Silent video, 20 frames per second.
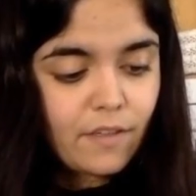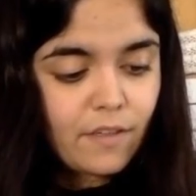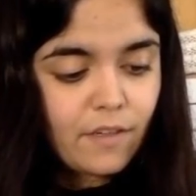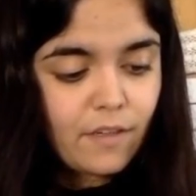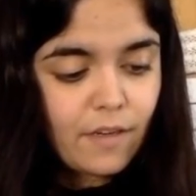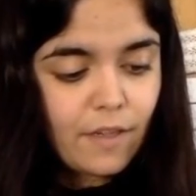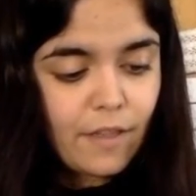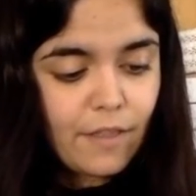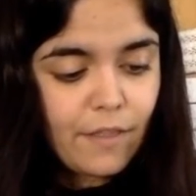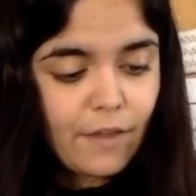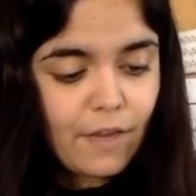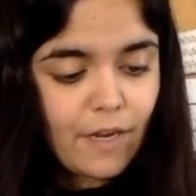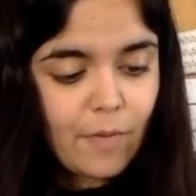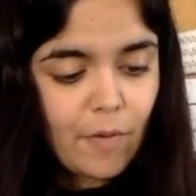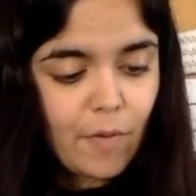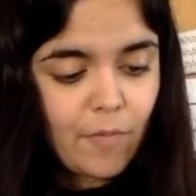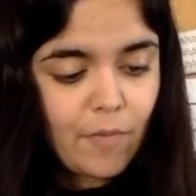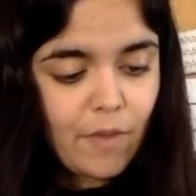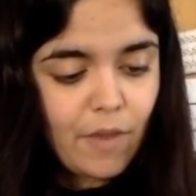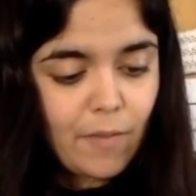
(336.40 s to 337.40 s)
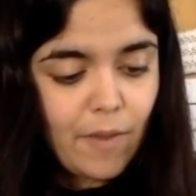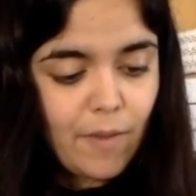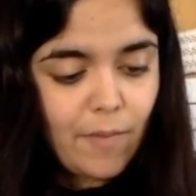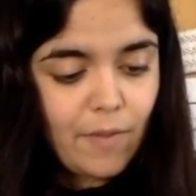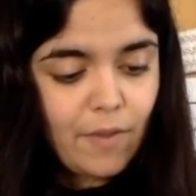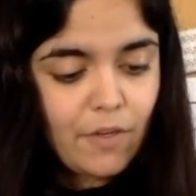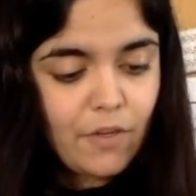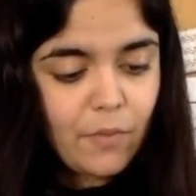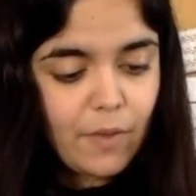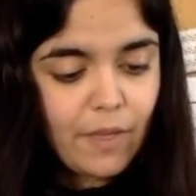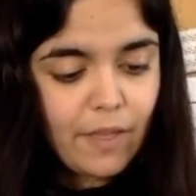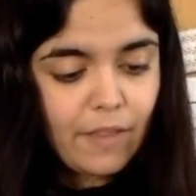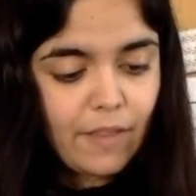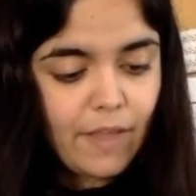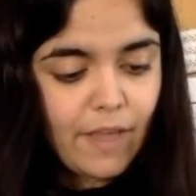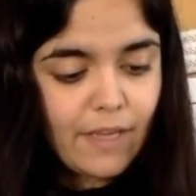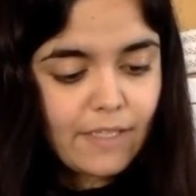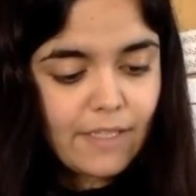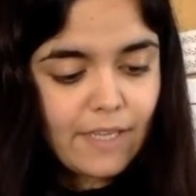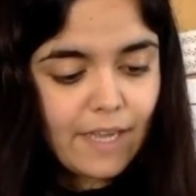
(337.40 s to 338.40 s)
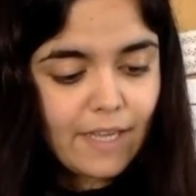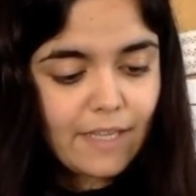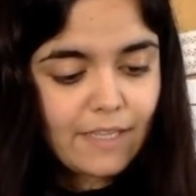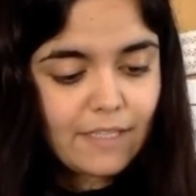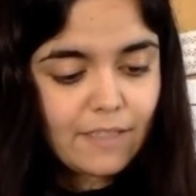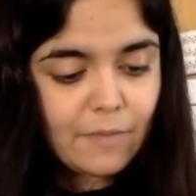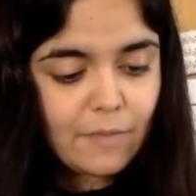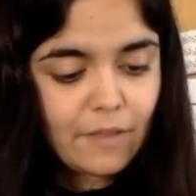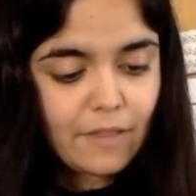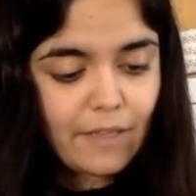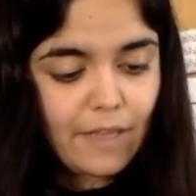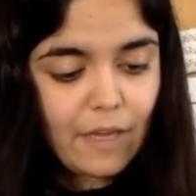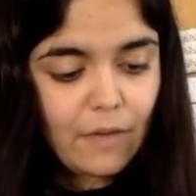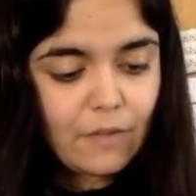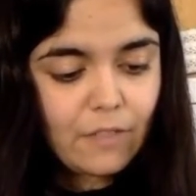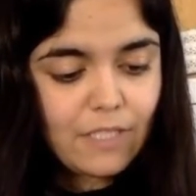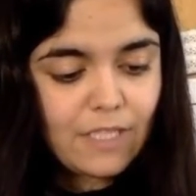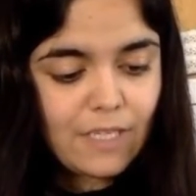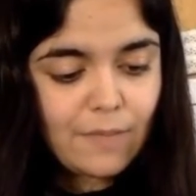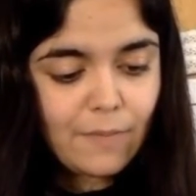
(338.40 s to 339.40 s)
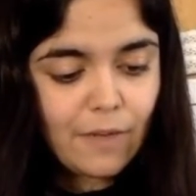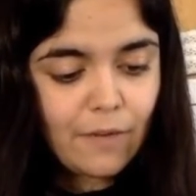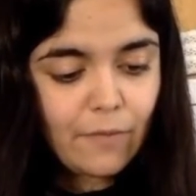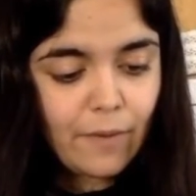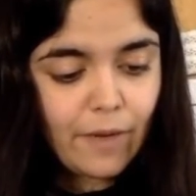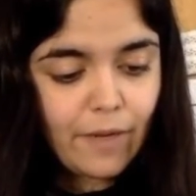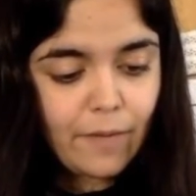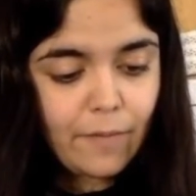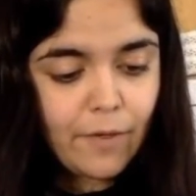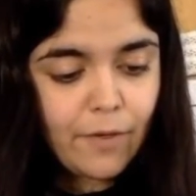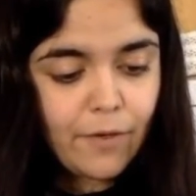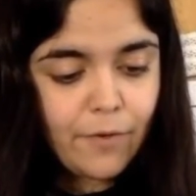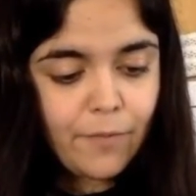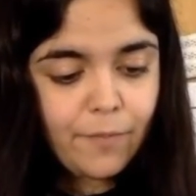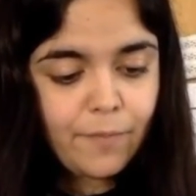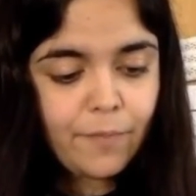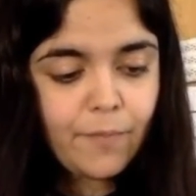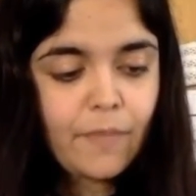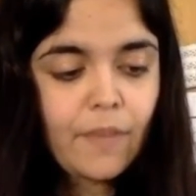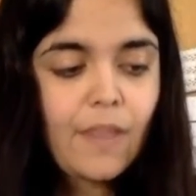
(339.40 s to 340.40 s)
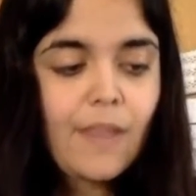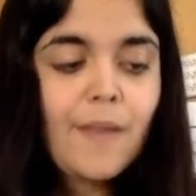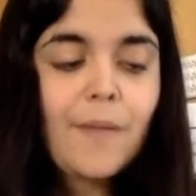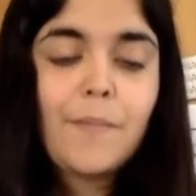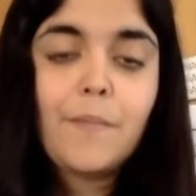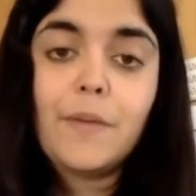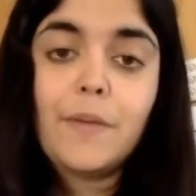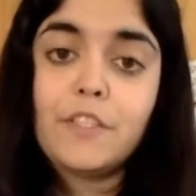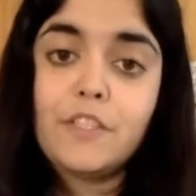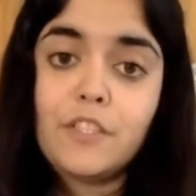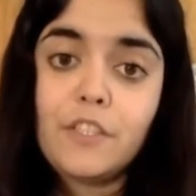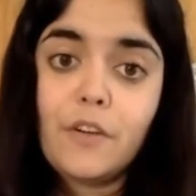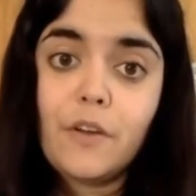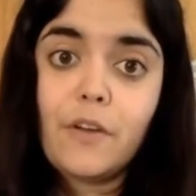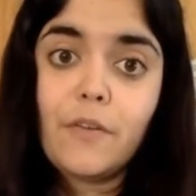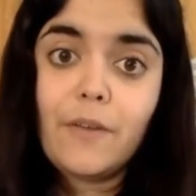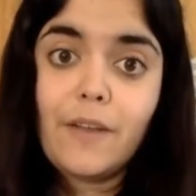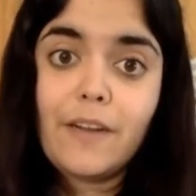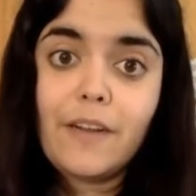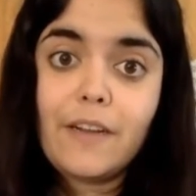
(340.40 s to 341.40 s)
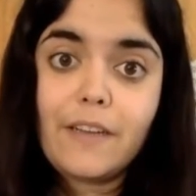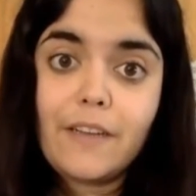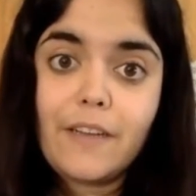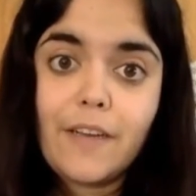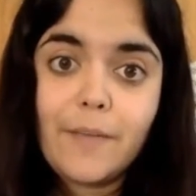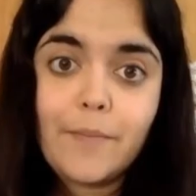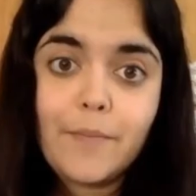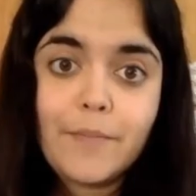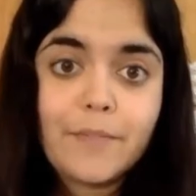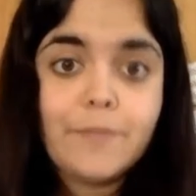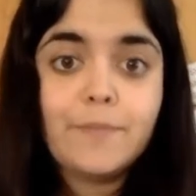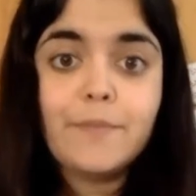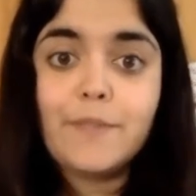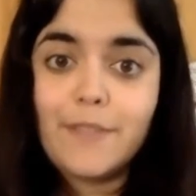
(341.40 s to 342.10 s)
And I thought about maybe doing that to add some clouds to my rainbow, but you know, I ran out of cups.